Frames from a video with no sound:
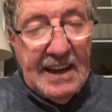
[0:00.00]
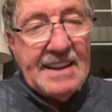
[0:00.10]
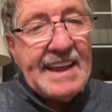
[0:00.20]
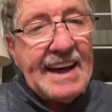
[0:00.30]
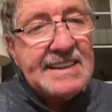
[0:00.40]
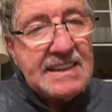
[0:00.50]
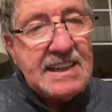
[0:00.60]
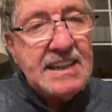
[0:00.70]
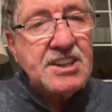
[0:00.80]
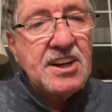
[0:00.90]
That
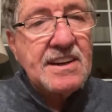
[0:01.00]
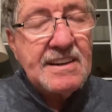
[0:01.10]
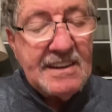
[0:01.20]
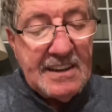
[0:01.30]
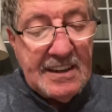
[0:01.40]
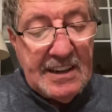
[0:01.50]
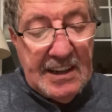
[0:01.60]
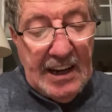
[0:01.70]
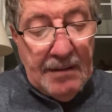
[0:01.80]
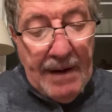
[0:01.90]
teaching
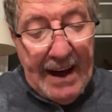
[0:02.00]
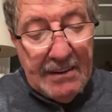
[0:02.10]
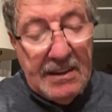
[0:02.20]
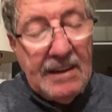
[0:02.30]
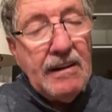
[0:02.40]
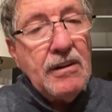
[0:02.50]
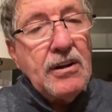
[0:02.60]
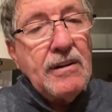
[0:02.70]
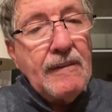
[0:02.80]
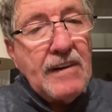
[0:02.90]
about
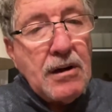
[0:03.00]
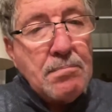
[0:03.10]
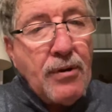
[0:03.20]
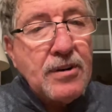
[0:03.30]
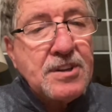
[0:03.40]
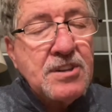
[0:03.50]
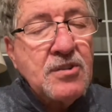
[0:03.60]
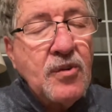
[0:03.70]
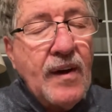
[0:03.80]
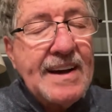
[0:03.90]
a person
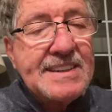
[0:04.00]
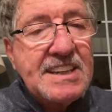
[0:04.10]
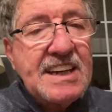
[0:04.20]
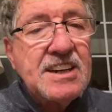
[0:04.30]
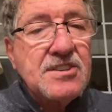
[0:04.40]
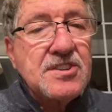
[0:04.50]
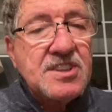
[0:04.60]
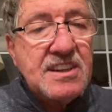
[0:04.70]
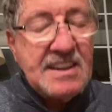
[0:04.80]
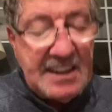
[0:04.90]
who has ears
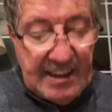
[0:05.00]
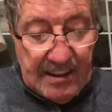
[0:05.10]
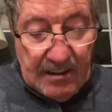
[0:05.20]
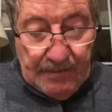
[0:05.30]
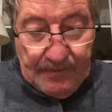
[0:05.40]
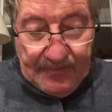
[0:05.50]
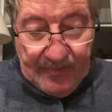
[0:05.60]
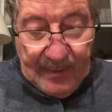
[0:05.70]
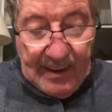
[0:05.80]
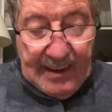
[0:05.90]
to hear,
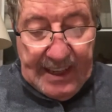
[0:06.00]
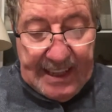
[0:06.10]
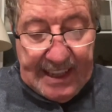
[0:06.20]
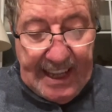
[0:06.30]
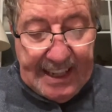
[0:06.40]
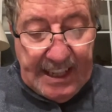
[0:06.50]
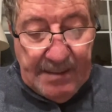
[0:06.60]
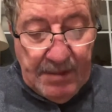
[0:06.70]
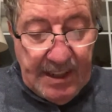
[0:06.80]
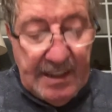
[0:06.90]
let
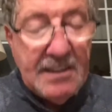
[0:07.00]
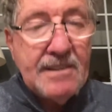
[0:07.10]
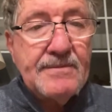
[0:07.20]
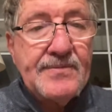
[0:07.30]
him hear.